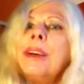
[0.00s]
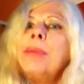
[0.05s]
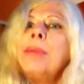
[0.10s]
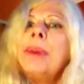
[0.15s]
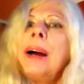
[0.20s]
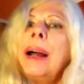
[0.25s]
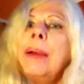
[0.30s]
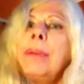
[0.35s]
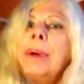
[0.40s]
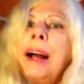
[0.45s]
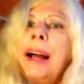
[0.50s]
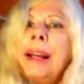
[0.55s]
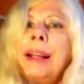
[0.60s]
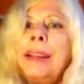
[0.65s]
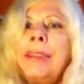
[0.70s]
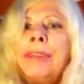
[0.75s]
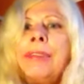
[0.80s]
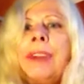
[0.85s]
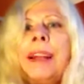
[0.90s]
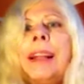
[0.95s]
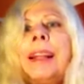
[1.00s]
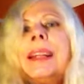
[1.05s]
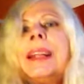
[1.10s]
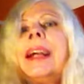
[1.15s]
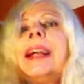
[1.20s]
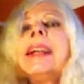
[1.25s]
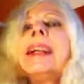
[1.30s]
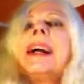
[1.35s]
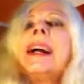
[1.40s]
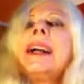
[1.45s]
My body felt
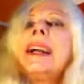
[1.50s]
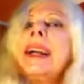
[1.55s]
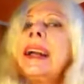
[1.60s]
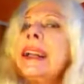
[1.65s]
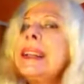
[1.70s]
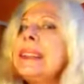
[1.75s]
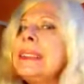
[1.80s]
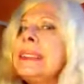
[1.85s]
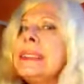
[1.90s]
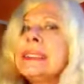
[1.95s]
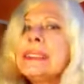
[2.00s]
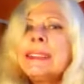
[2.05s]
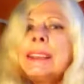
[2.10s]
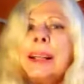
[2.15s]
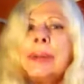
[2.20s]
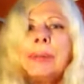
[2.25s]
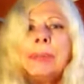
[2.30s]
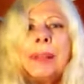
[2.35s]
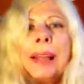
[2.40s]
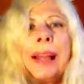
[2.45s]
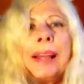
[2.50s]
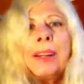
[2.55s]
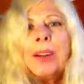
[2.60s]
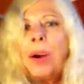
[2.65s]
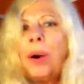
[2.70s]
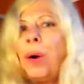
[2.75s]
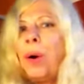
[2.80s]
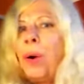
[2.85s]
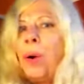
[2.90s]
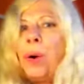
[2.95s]
like I hadn't slept at
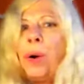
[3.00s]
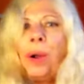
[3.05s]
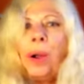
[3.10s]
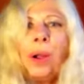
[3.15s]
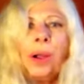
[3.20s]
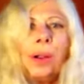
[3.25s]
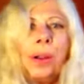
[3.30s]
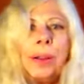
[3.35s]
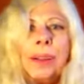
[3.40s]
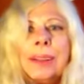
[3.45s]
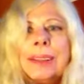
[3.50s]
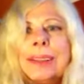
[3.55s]
all.